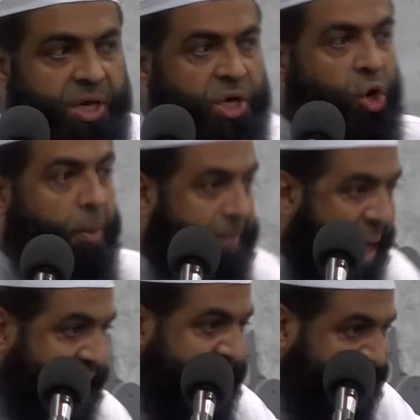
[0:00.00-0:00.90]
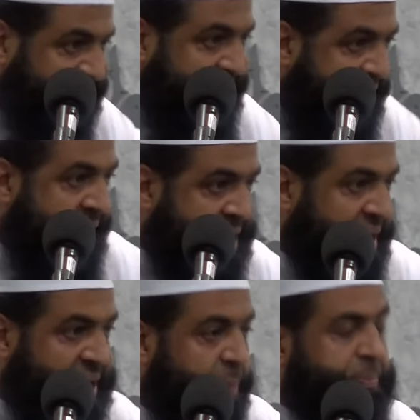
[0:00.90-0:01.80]
Your parents can
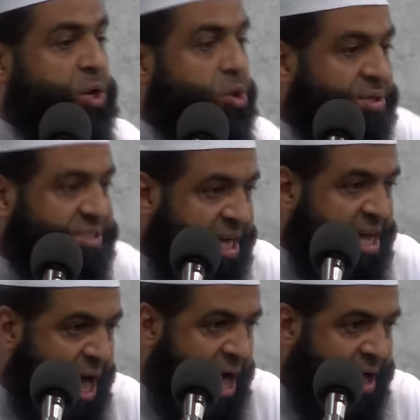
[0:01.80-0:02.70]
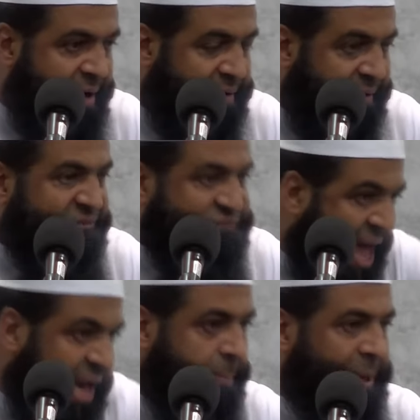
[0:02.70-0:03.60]
err because they are
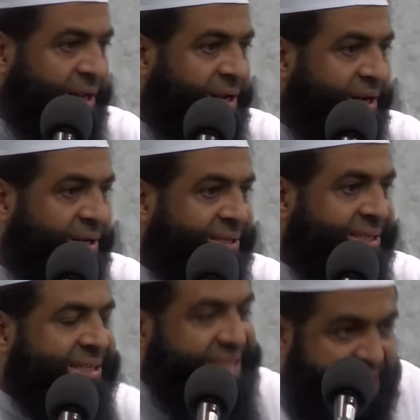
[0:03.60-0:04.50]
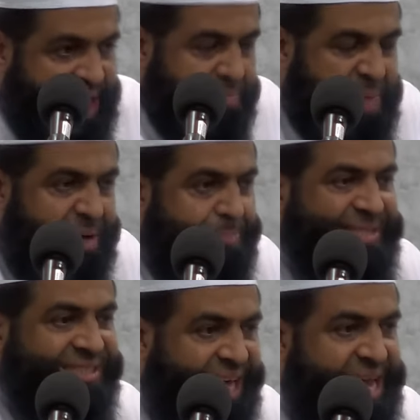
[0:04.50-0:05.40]
fallible. They can make
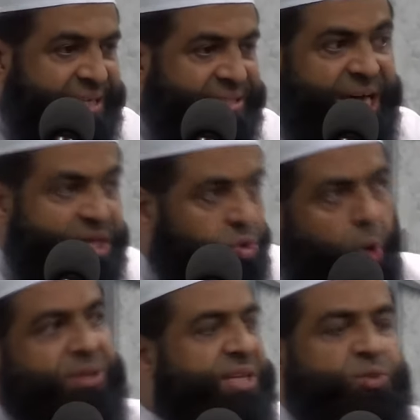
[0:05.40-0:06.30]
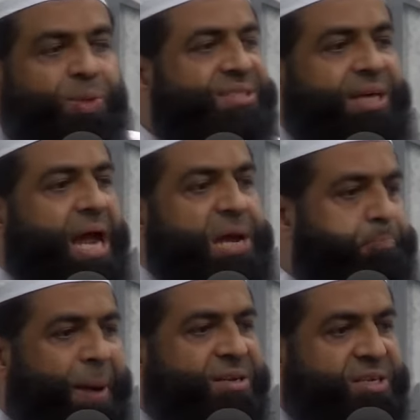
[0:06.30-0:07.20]
mistakes. They thought this was the right
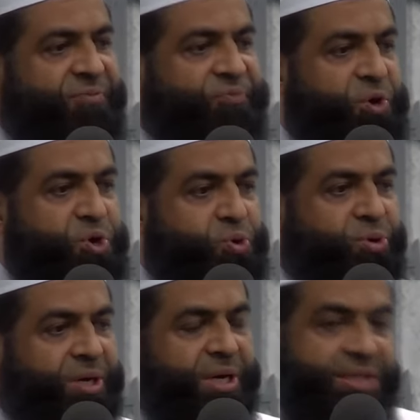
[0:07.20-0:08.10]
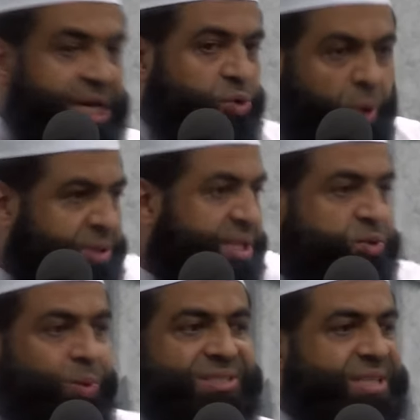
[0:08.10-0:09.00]
partner for you. They thought this
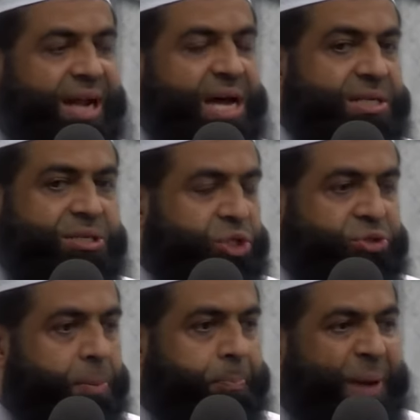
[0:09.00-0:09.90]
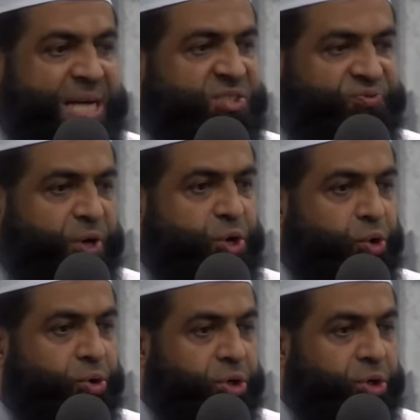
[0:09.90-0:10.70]
was the right place for you.